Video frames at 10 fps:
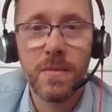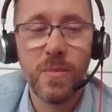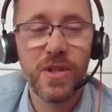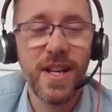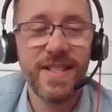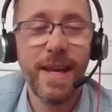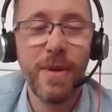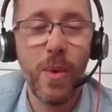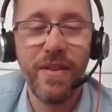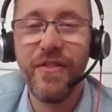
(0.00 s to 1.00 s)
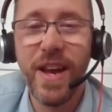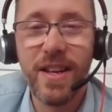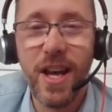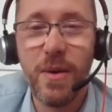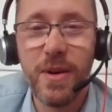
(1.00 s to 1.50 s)
it's nice to keep that winning feeling
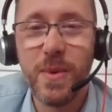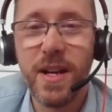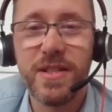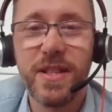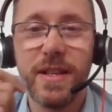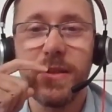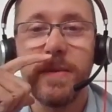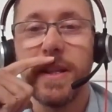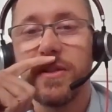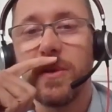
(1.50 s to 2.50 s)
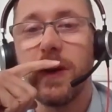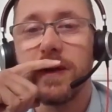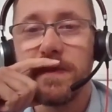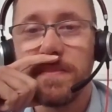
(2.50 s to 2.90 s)
going as well, isn't it, in the squad?